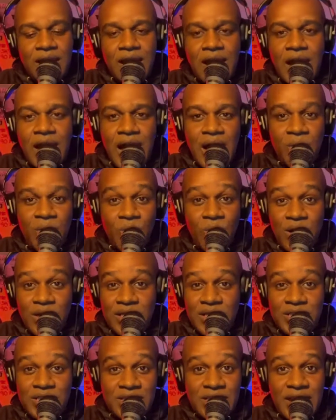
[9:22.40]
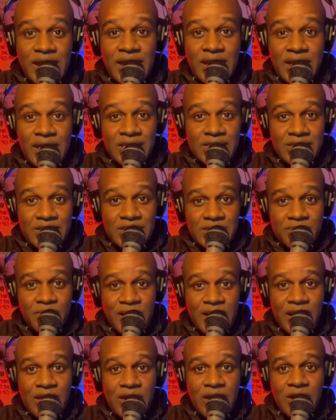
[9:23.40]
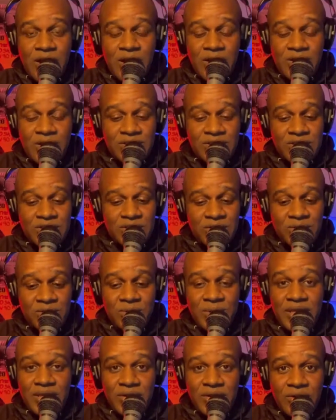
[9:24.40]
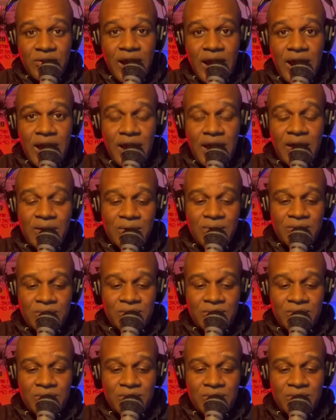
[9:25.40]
I wanted to dance, but I lost you in the crowd.